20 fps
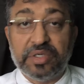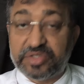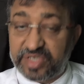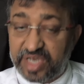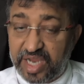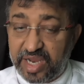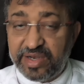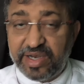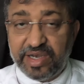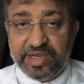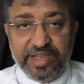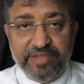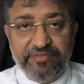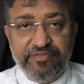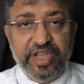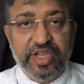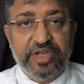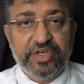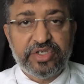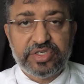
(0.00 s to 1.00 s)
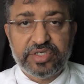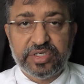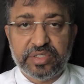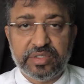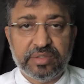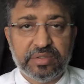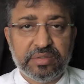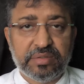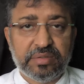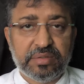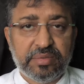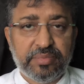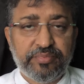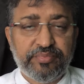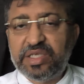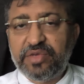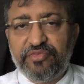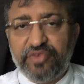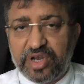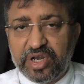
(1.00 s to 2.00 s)
standard deviation.
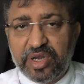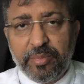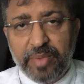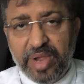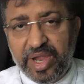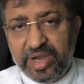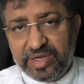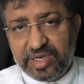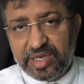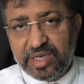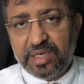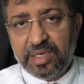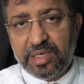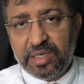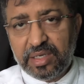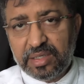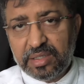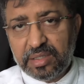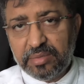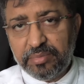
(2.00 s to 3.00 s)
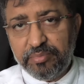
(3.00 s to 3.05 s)
These are fundamental